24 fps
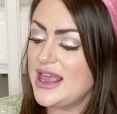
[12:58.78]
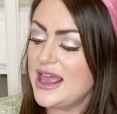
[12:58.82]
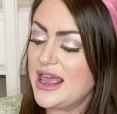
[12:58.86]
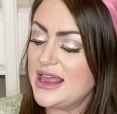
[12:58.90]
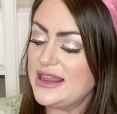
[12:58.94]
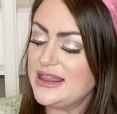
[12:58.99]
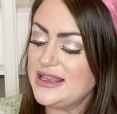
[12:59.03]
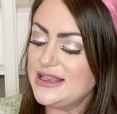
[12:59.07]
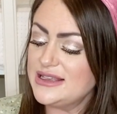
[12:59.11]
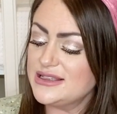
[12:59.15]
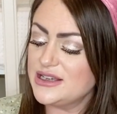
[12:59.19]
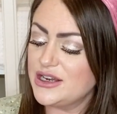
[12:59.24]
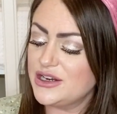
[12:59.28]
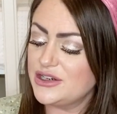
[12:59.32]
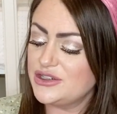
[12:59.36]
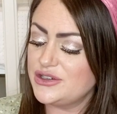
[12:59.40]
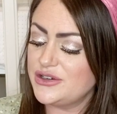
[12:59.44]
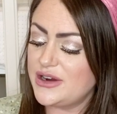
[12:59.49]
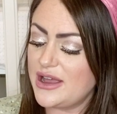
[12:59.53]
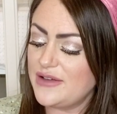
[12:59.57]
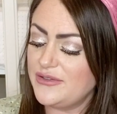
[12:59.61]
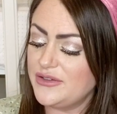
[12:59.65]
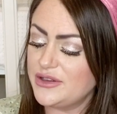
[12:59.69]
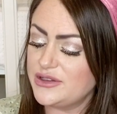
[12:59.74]
and these are
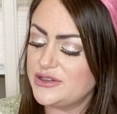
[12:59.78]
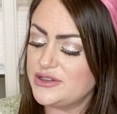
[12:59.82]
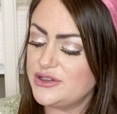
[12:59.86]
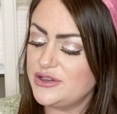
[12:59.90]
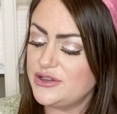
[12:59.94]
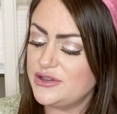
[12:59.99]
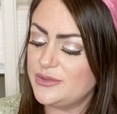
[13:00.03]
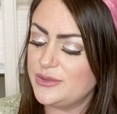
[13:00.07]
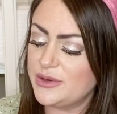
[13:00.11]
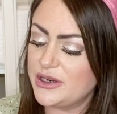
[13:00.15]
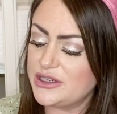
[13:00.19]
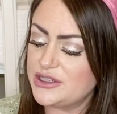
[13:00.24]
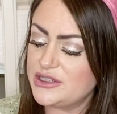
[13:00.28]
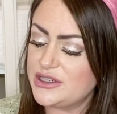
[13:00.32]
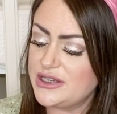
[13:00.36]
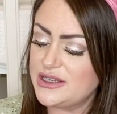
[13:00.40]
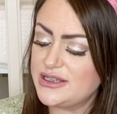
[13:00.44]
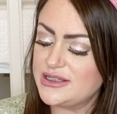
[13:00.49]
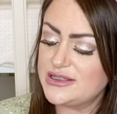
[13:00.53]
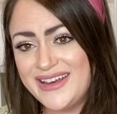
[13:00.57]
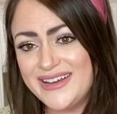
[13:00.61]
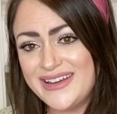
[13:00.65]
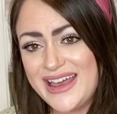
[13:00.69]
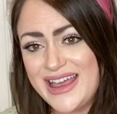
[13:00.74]
travel
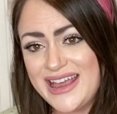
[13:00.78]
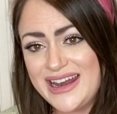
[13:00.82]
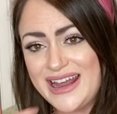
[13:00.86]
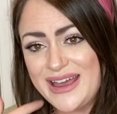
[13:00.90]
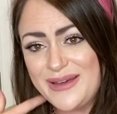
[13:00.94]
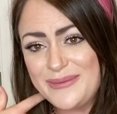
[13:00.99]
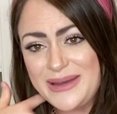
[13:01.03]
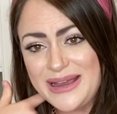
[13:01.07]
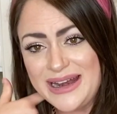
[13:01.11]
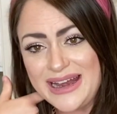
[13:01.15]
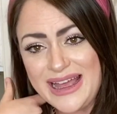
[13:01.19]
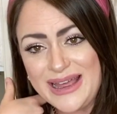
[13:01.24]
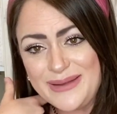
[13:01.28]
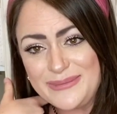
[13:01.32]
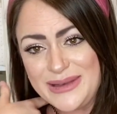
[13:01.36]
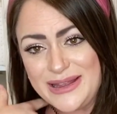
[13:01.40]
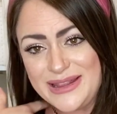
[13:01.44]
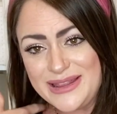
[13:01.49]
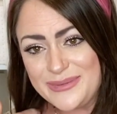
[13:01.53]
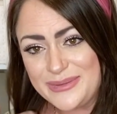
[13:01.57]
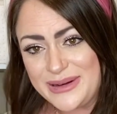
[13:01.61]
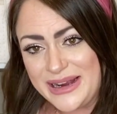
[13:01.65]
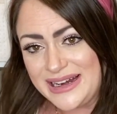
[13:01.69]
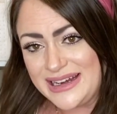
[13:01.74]
toothbrushes. Okay, now my
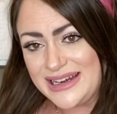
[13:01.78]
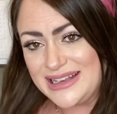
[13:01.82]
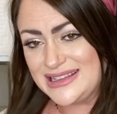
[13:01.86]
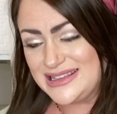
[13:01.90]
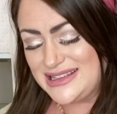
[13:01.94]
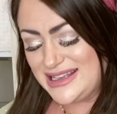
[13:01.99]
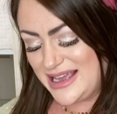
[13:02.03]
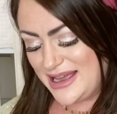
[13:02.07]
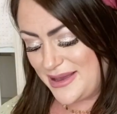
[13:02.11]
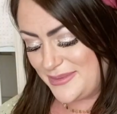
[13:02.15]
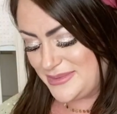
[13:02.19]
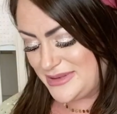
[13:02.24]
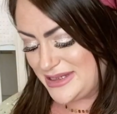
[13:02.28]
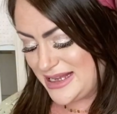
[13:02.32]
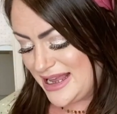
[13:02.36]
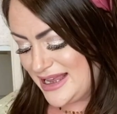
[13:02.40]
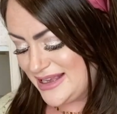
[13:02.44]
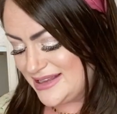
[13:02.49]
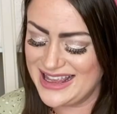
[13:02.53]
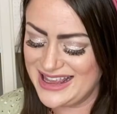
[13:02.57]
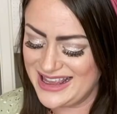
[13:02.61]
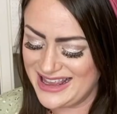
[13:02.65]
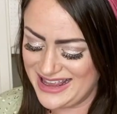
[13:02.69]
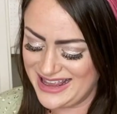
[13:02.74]
9-month pregnancy
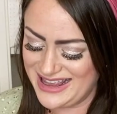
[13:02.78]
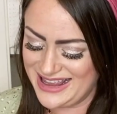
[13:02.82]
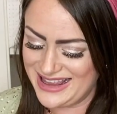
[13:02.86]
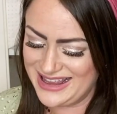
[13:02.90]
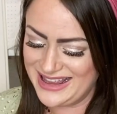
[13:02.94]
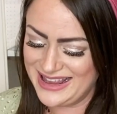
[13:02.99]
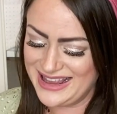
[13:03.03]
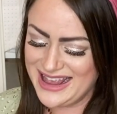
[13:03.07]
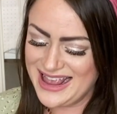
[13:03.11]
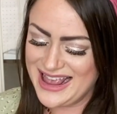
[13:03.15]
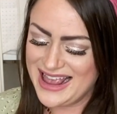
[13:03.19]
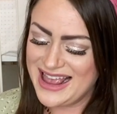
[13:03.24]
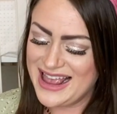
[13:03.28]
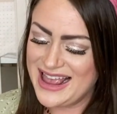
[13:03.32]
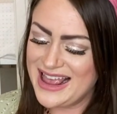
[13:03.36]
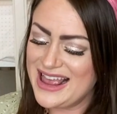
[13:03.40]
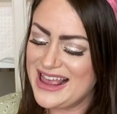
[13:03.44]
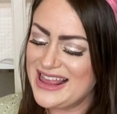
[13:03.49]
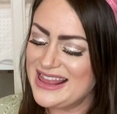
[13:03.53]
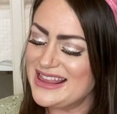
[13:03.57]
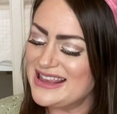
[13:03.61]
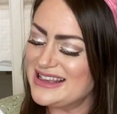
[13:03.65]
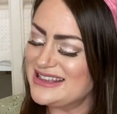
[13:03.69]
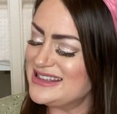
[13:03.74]
update.
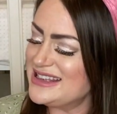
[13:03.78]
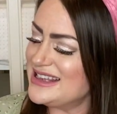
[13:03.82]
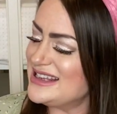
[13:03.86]
This